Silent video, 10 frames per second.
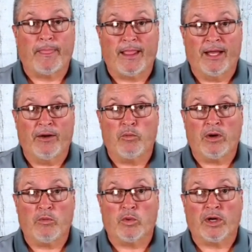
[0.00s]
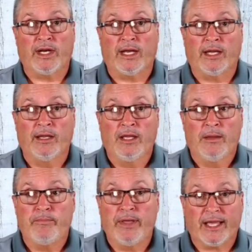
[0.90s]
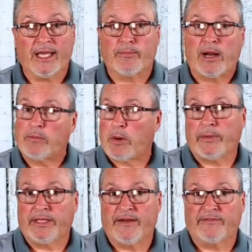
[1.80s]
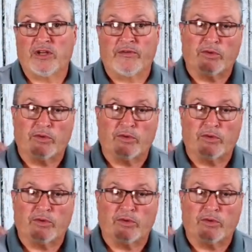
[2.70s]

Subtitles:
We're going to pick up right where we left off.